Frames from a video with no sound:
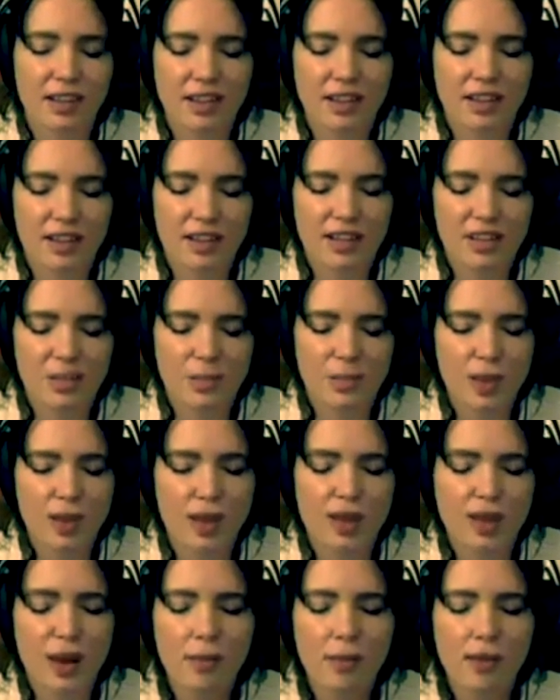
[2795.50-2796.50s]
As we are
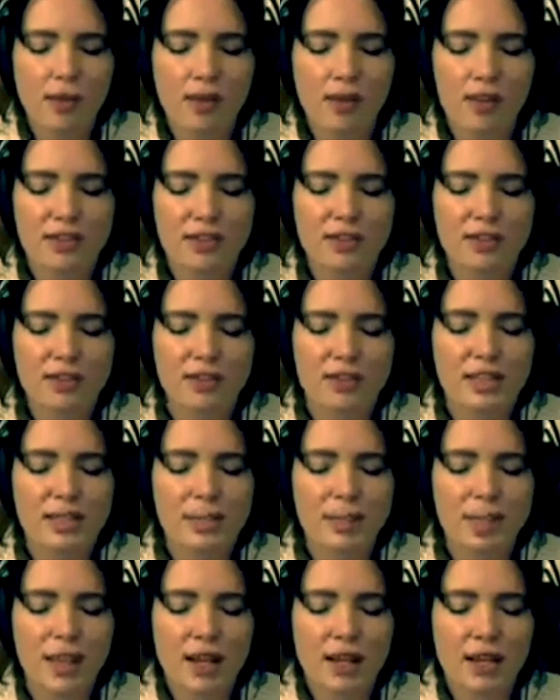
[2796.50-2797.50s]
coming into this
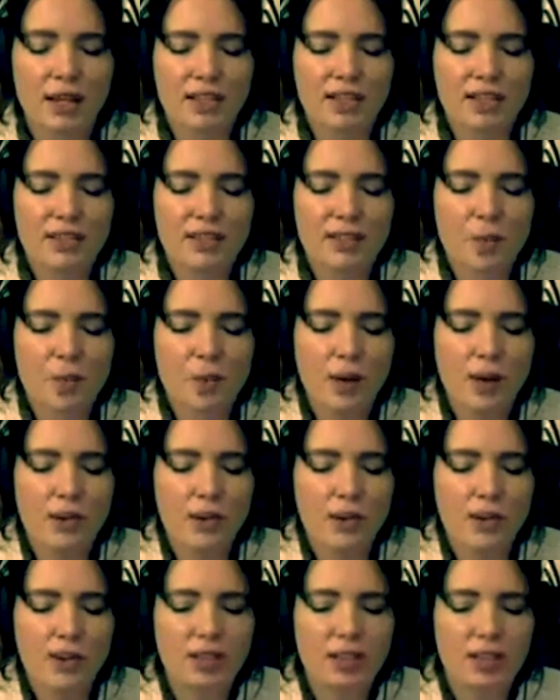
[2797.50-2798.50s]
space of
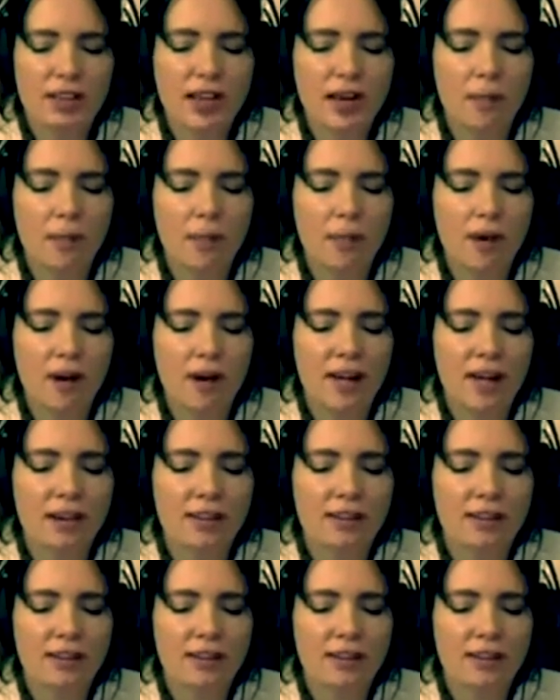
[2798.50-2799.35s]
questioning our mind,